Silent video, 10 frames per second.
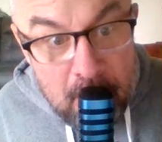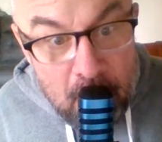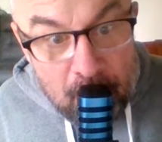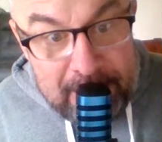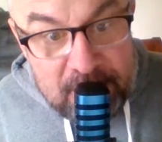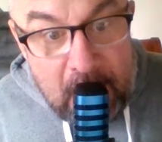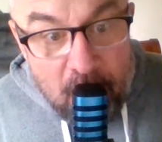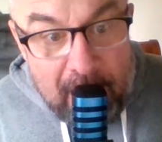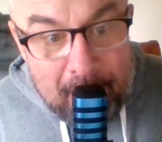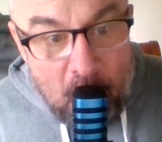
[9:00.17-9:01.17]
Reach down,
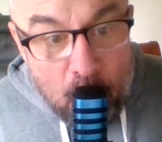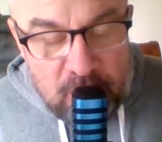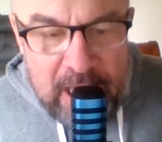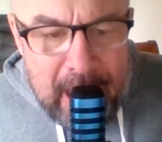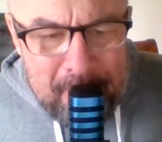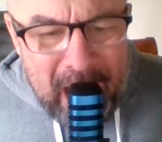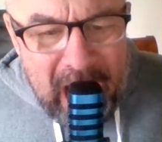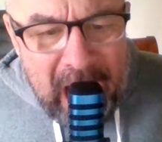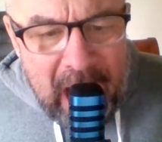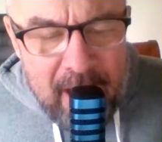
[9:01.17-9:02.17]
grab a hold, stand
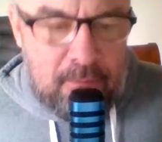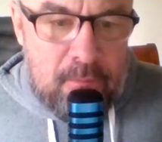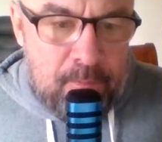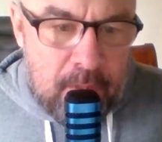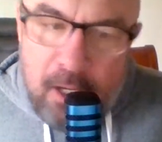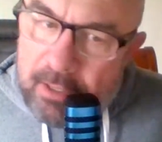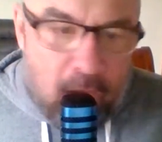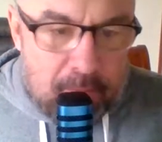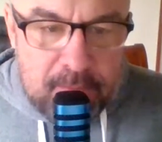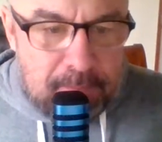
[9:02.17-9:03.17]
by. Here it
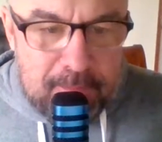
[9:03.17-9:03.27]
comes.